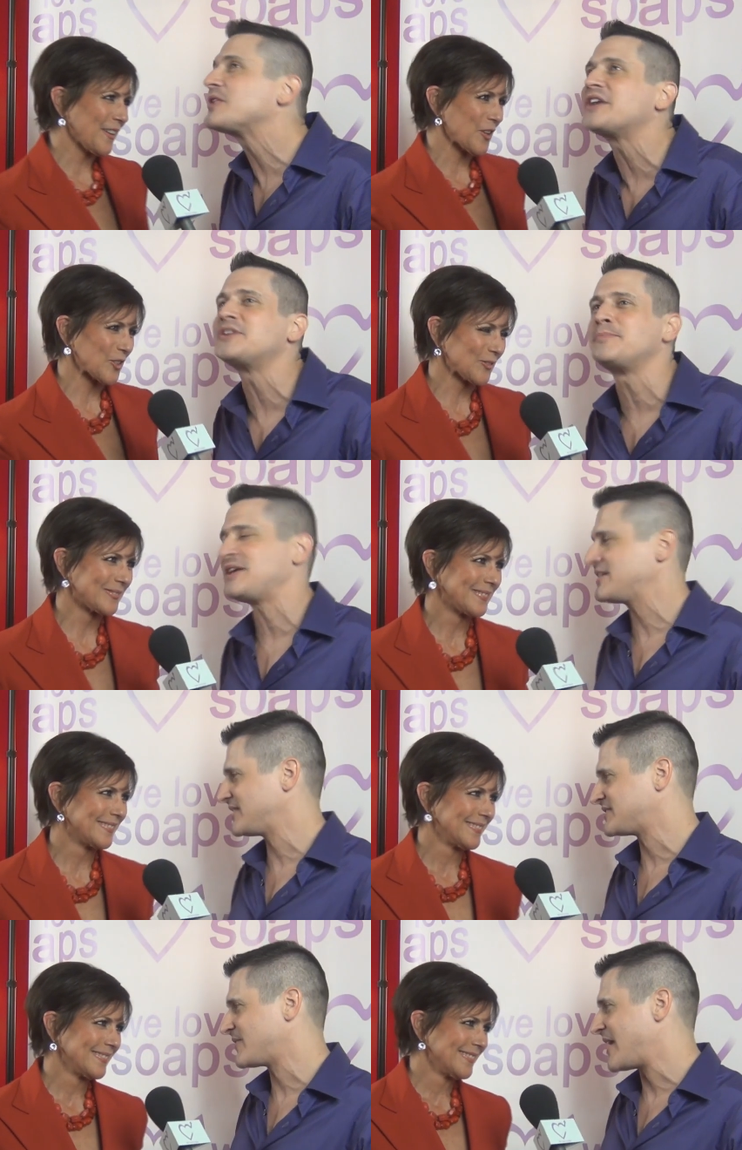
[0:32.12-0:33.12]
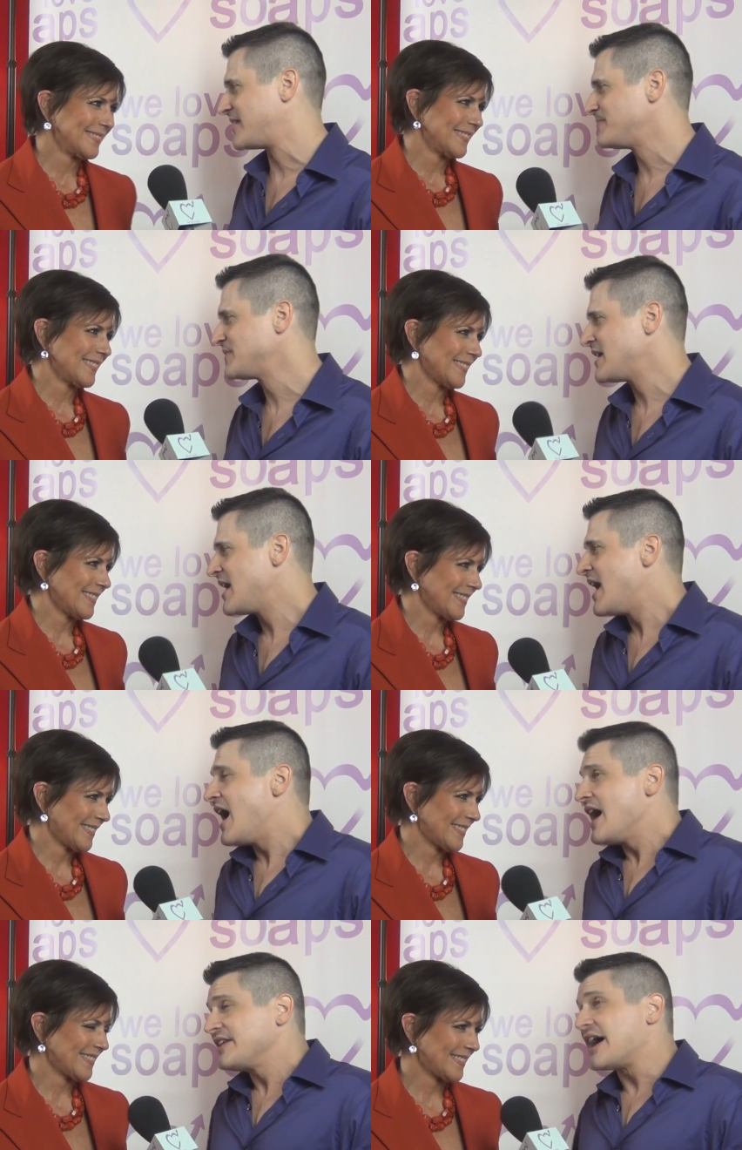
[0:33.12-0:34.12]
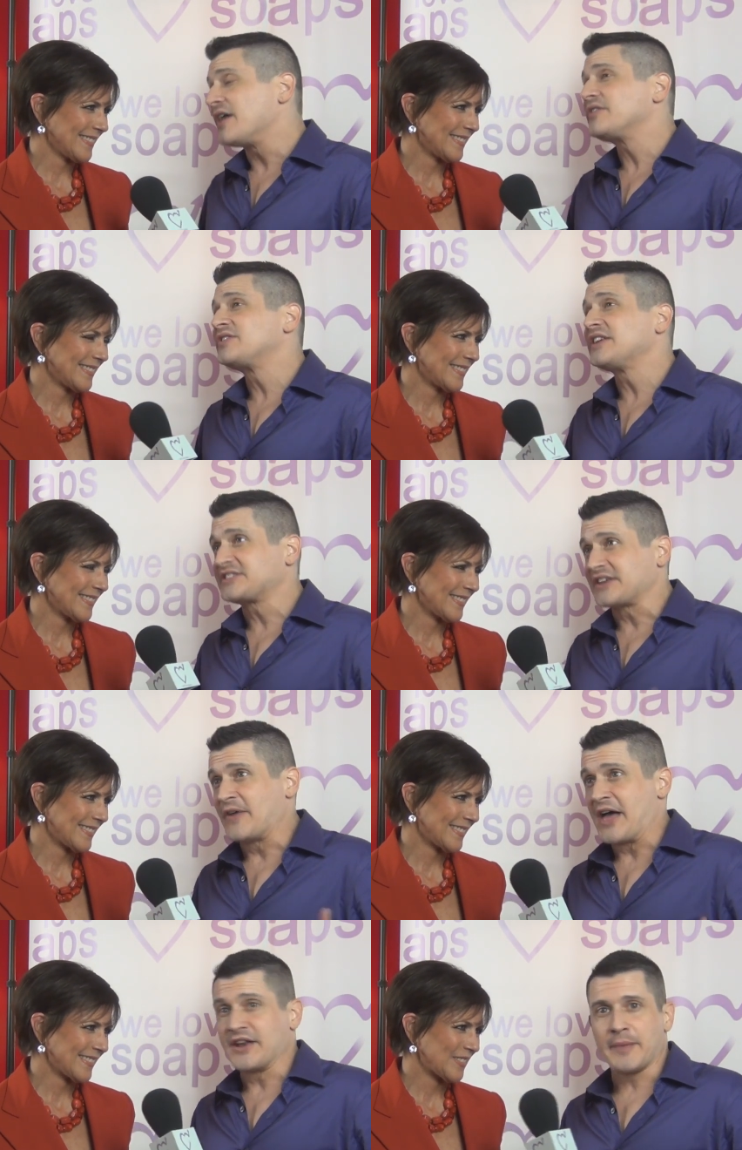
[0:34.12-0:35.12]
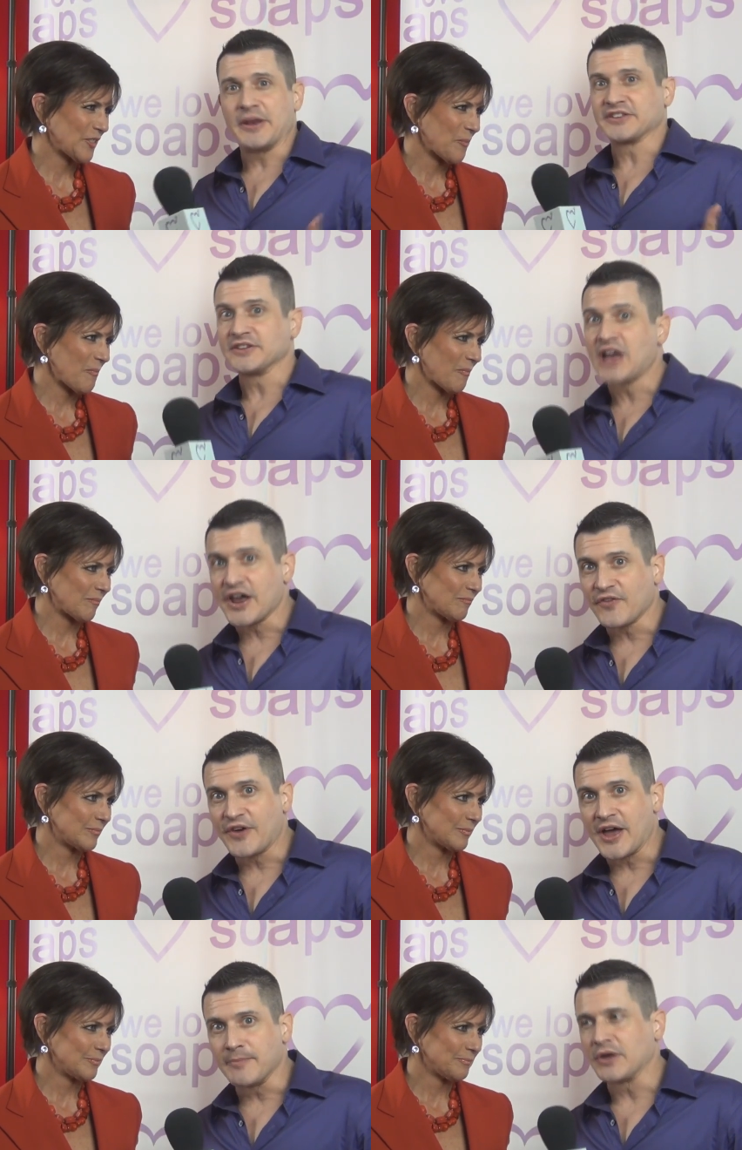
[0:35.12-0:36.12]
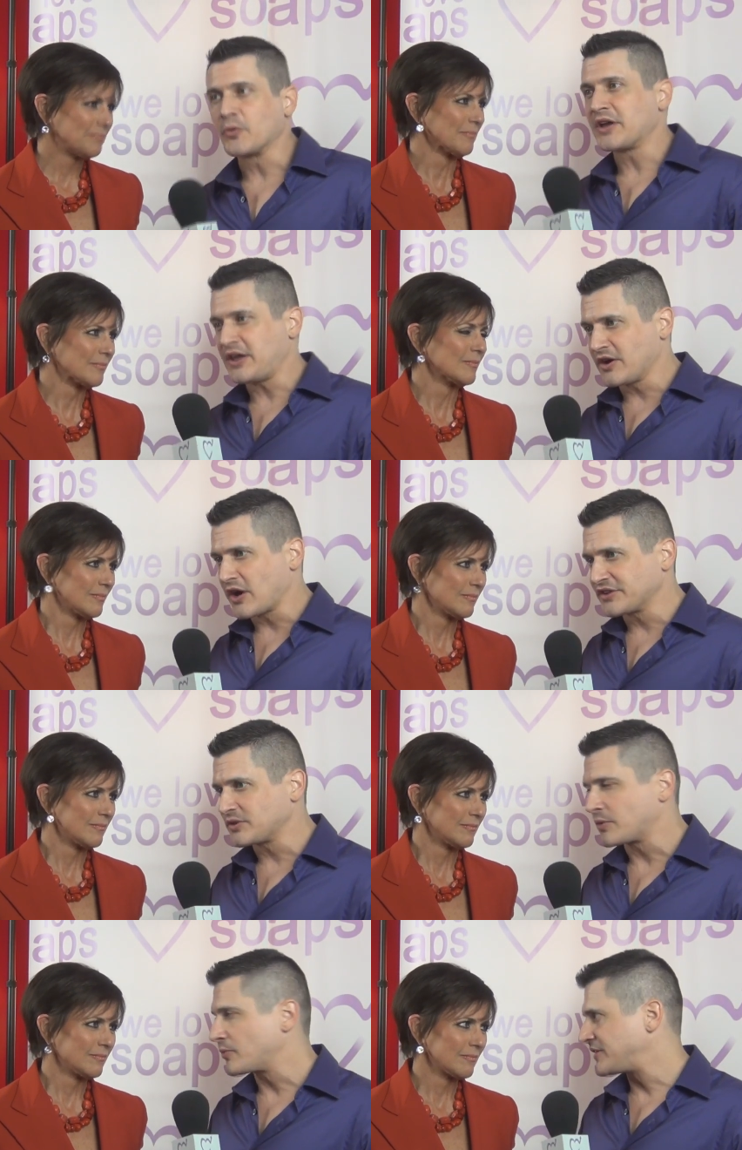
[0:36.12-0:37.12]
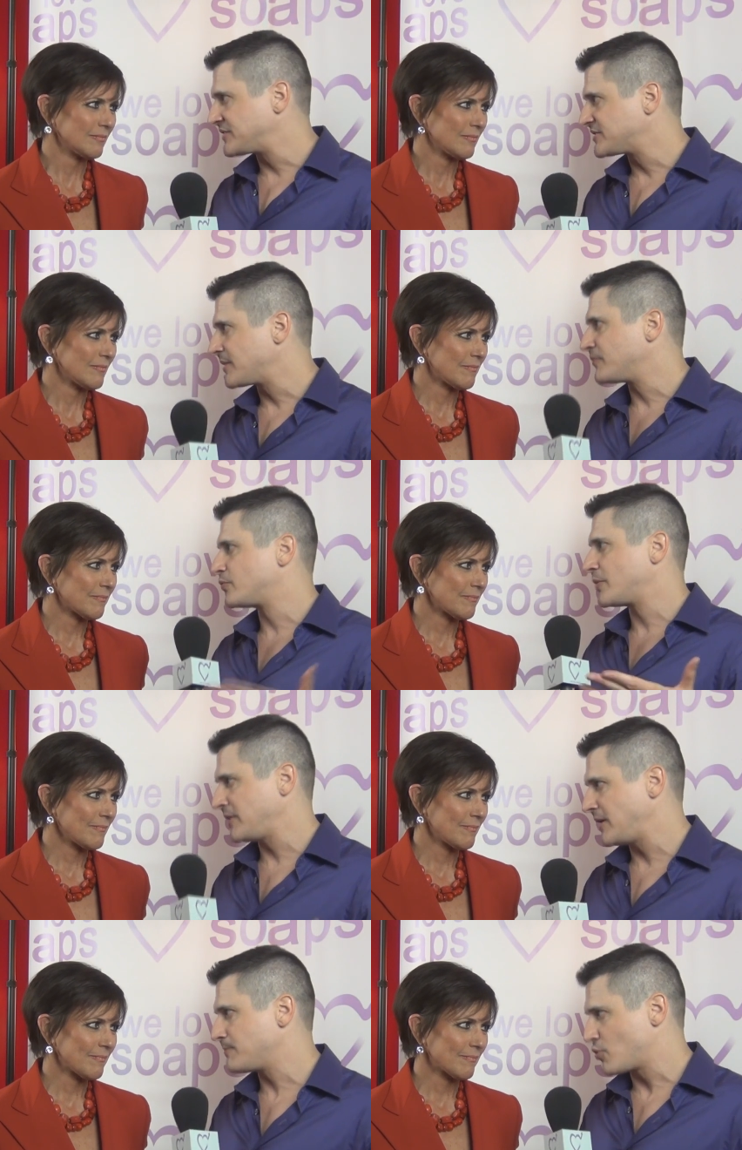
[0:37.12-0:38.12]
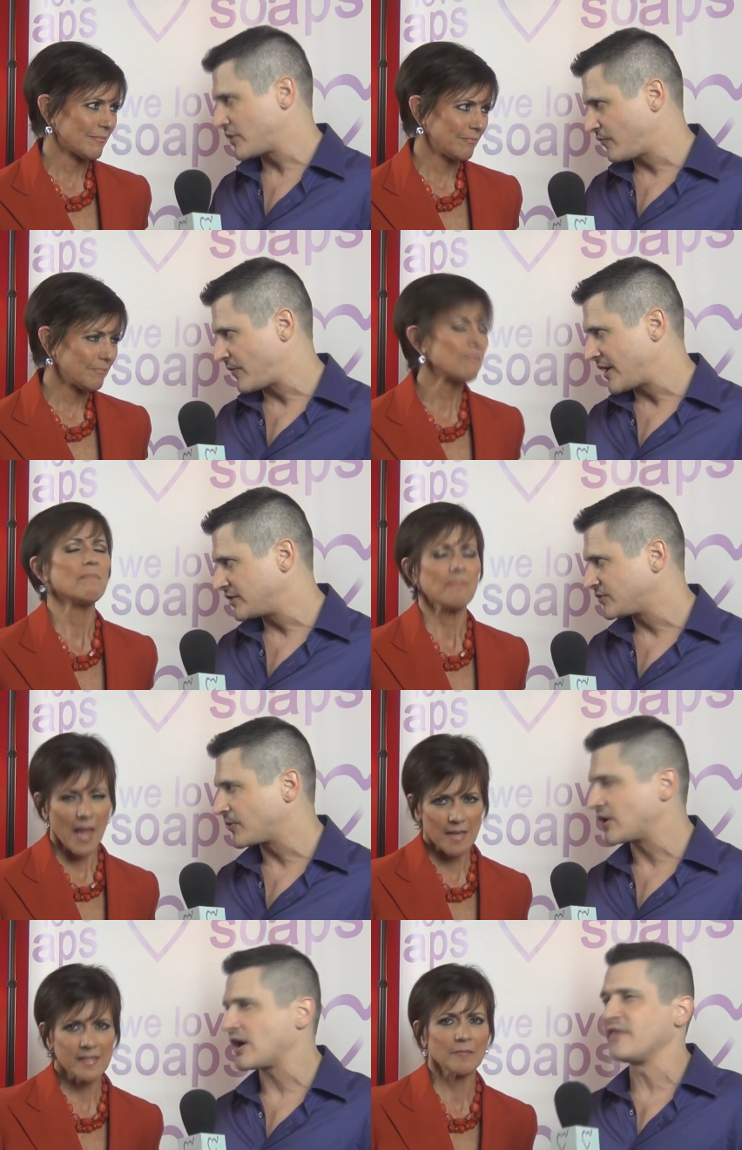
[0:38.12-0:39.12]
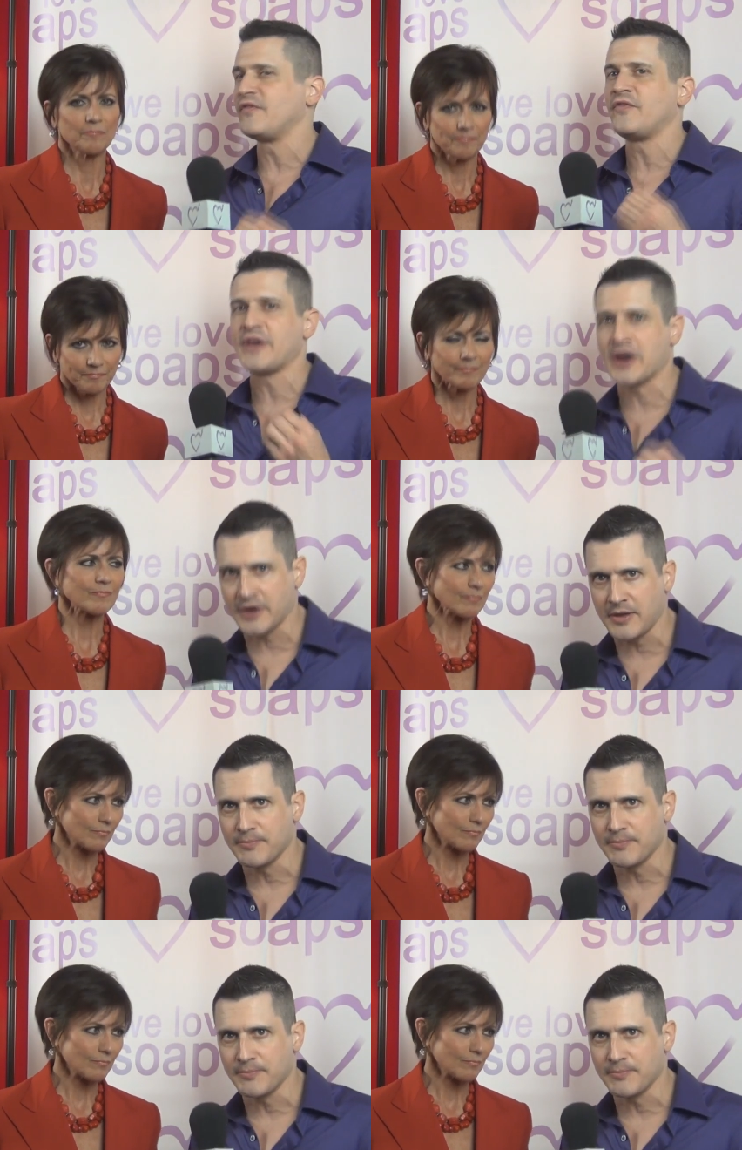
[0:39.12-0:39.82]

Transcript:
Speaker 1: glad you. to be at this event. Now, this event, I mean, it's a lot of fun, but we're here also, we're raising some really important funds for a very